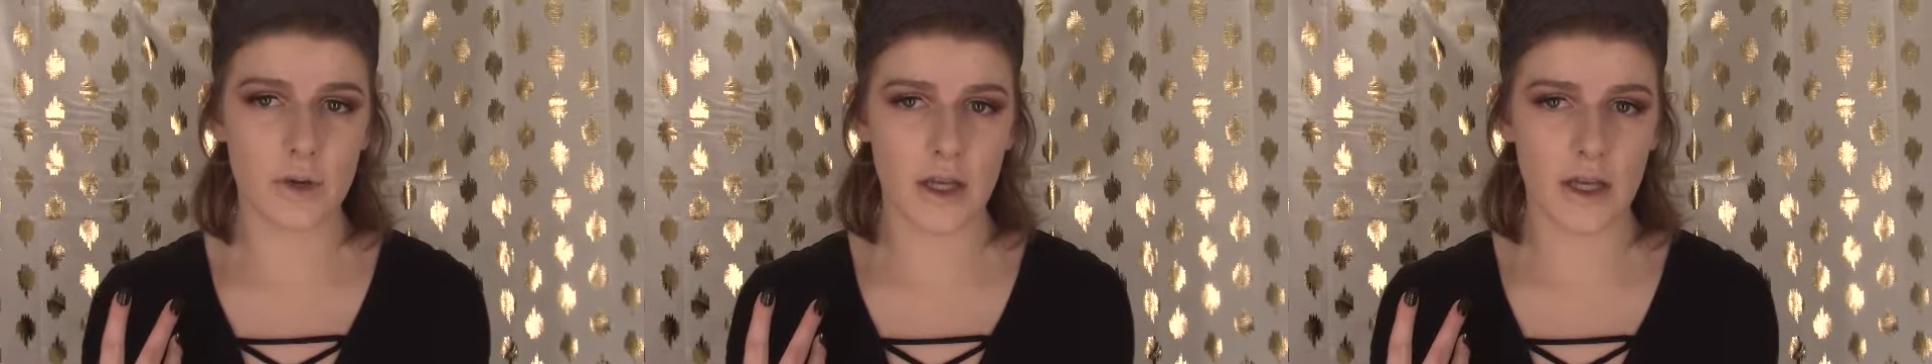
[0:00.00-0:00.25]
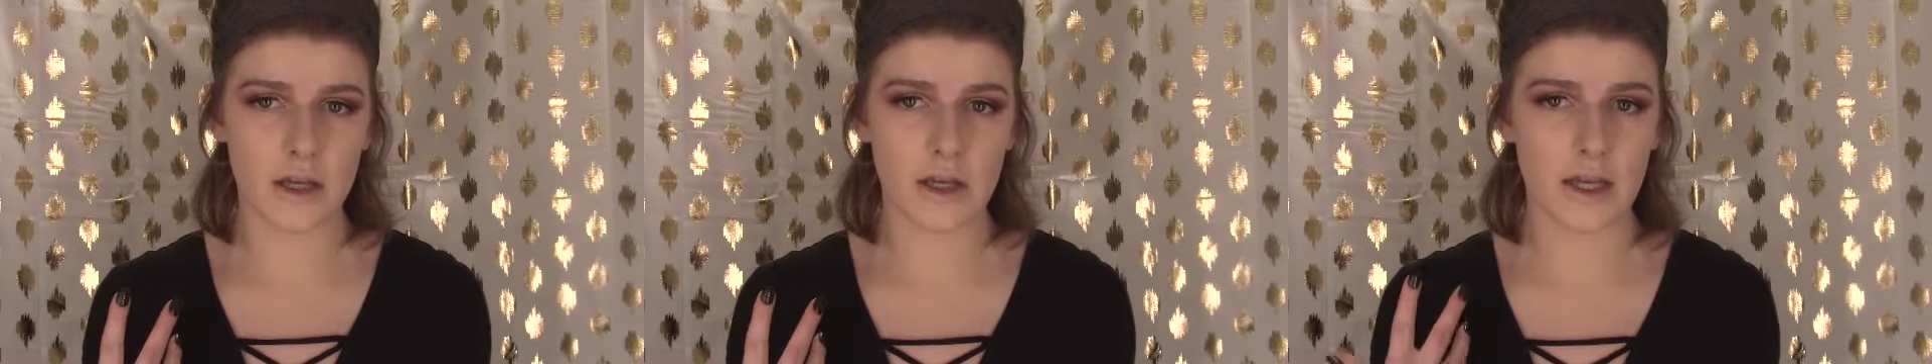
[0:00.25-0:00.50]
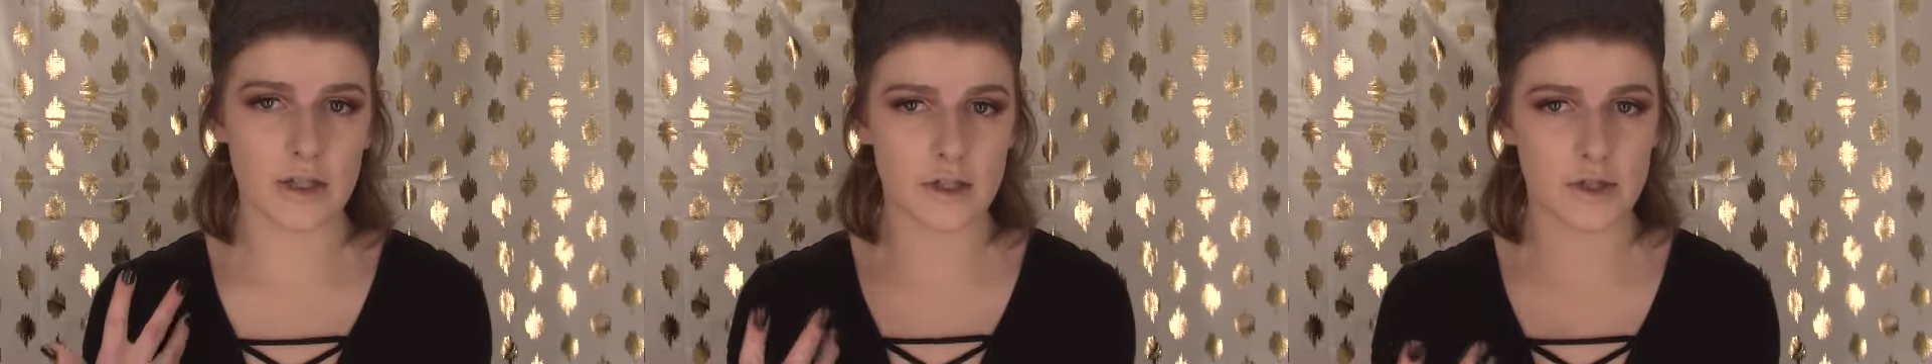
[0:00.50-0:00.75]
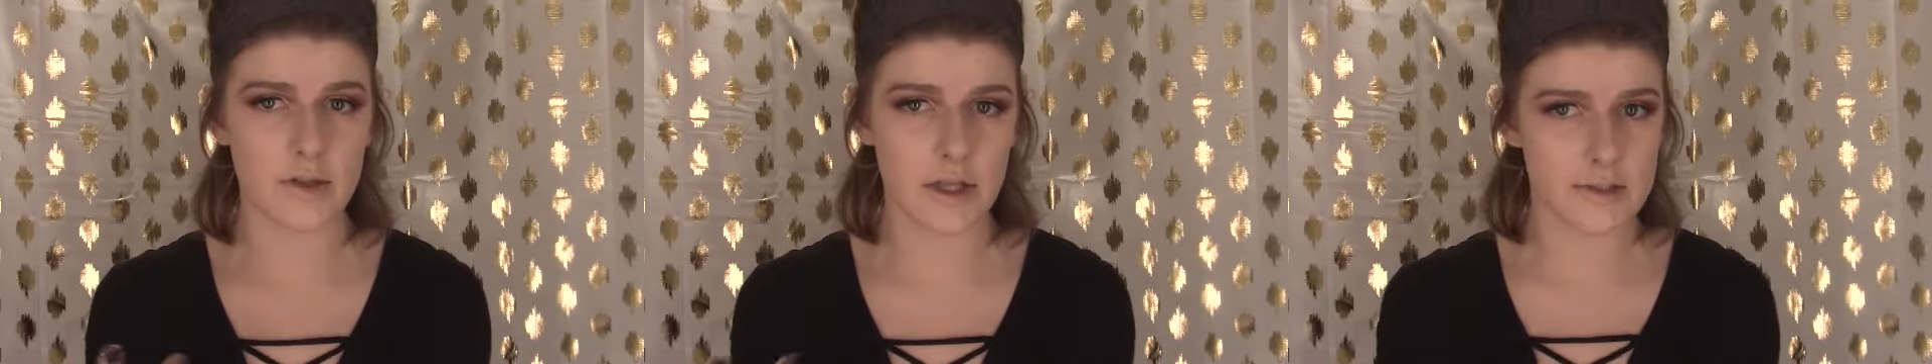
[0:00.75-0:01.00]
in and
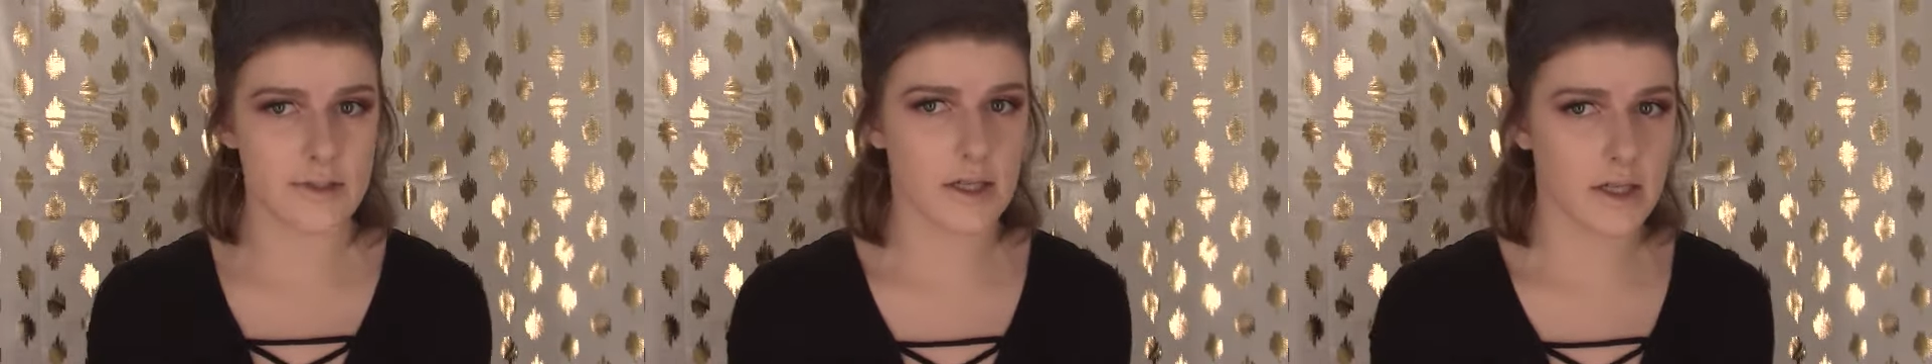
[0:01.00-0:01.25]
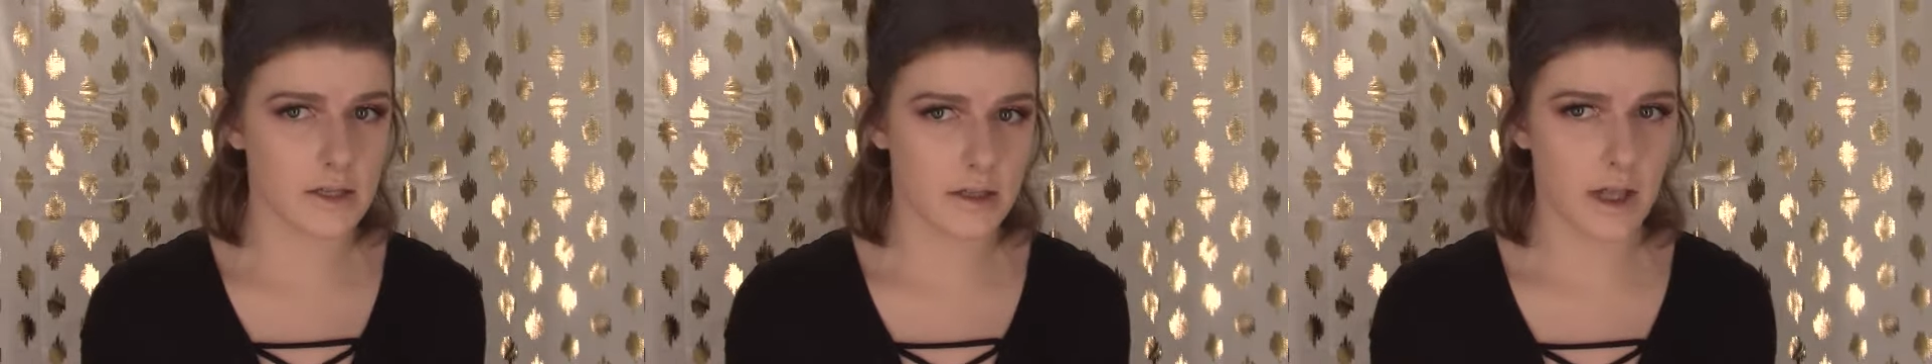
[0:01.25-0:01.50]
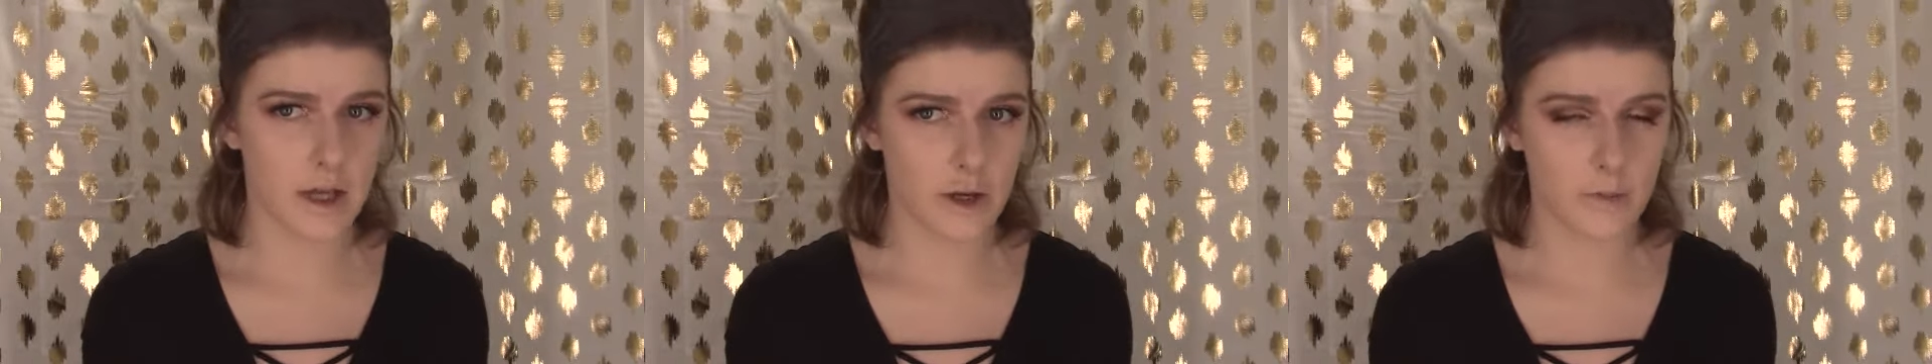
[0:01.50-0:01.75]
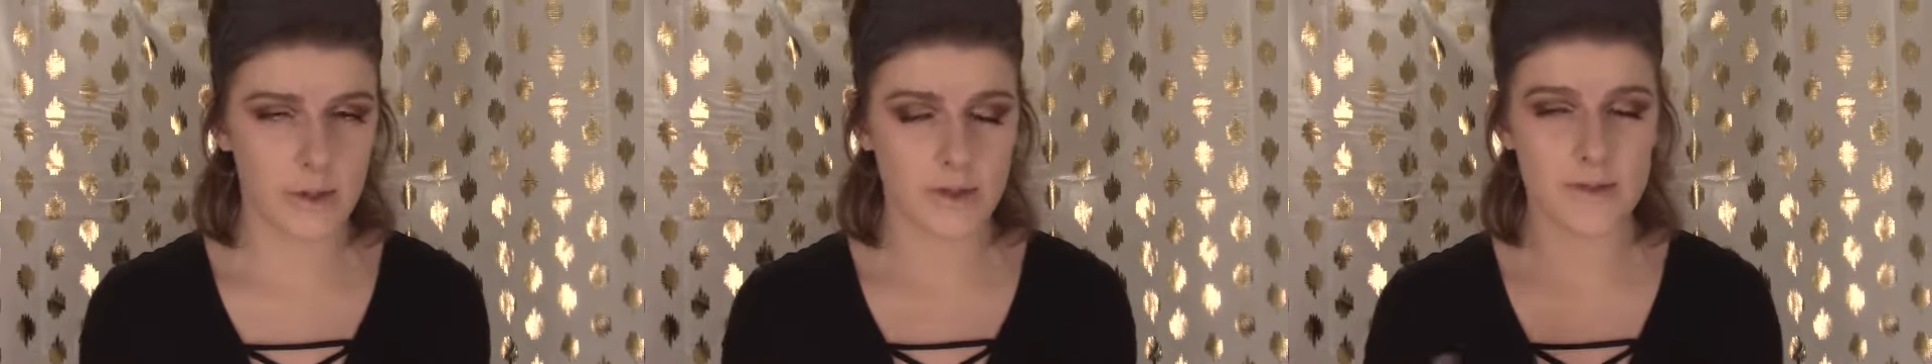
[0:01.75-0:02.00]
do that second layer with